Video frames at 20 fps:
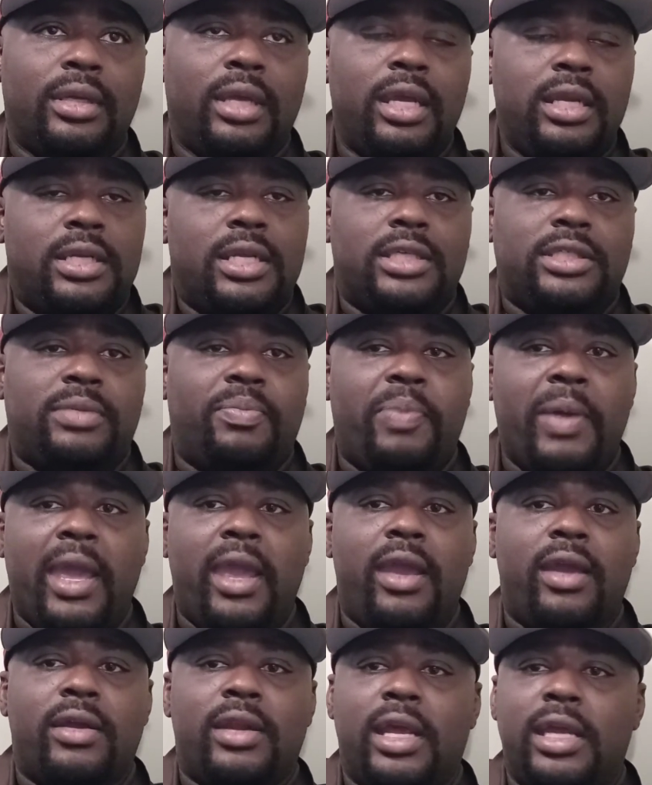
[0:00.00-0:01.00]
He
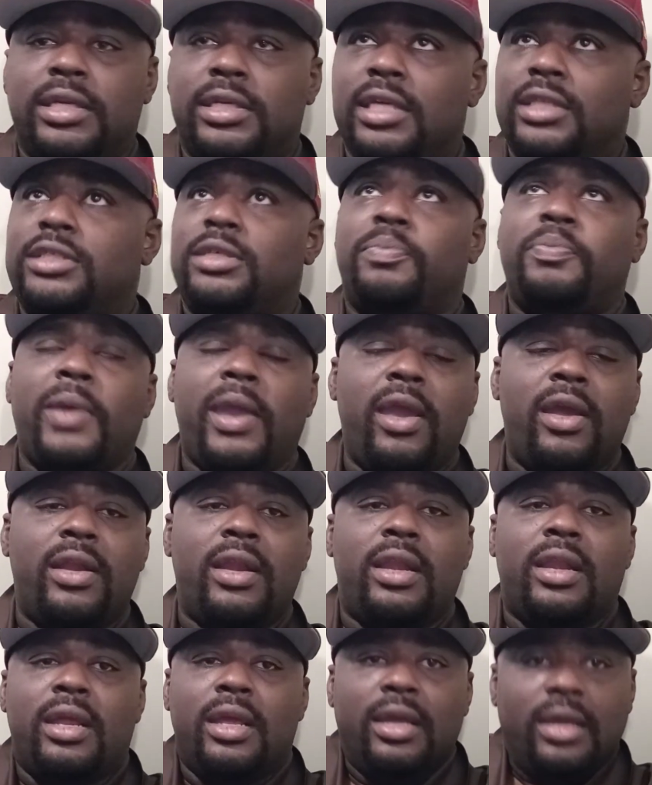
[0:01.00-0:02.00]
disappeared. He
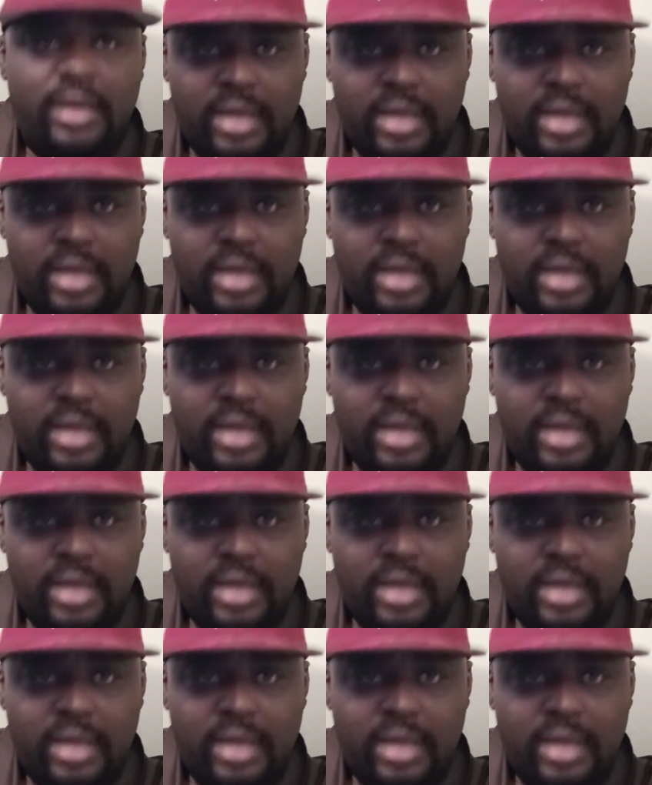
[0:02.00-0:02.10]
disappeared